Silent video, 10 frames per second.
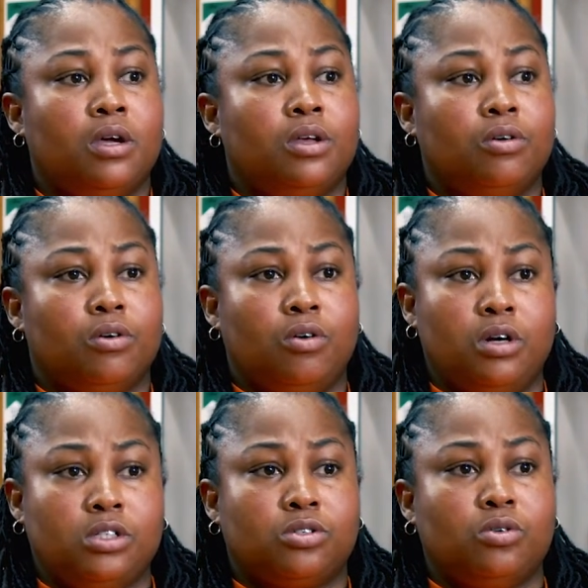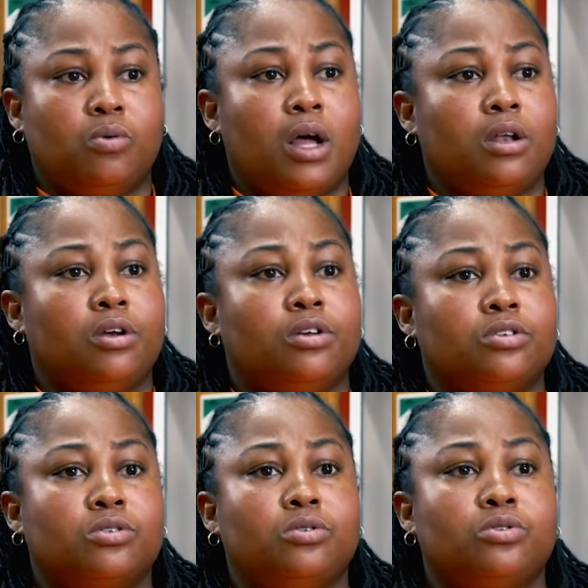You're going to school while learning
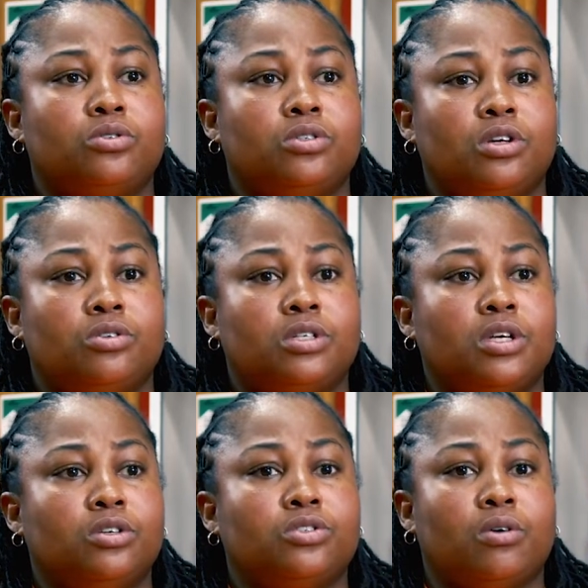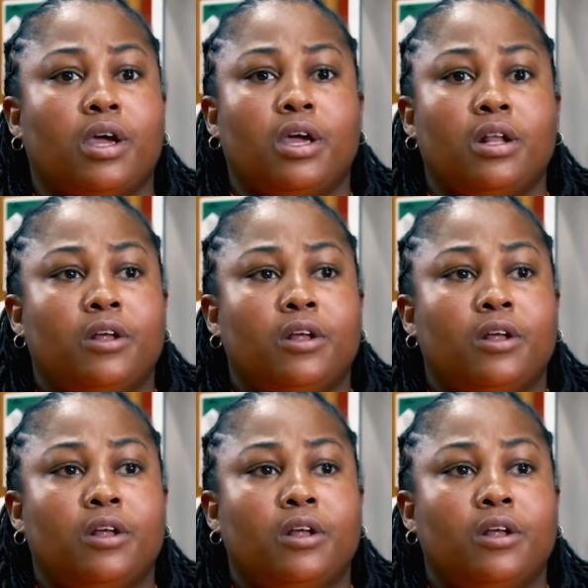your skill trade,